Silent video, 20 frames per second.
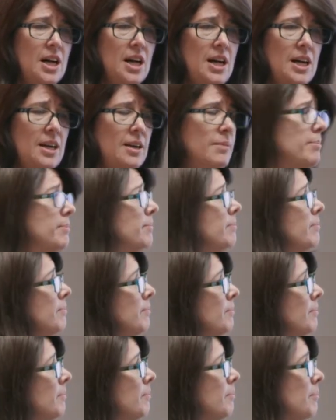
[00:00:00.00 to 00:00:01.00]

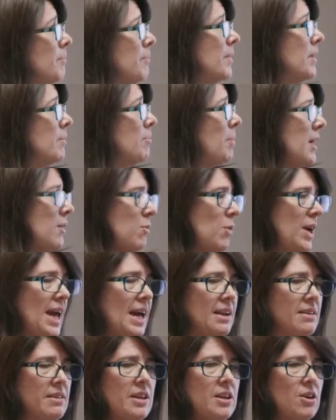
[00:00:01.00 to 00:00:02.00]
but we
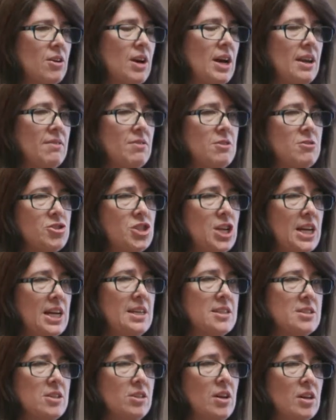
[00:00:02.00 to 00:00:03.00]
had kind of those
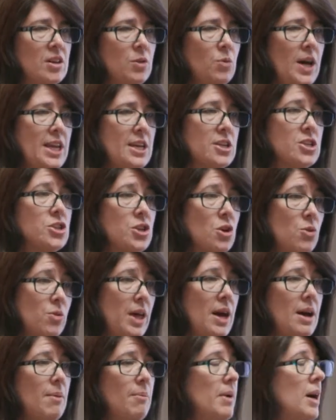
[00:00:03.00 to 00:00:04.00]
check-ins along the way to show
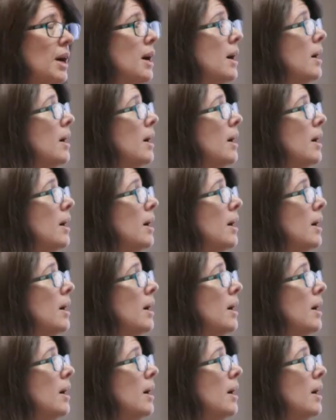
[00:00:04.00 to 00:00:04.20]
them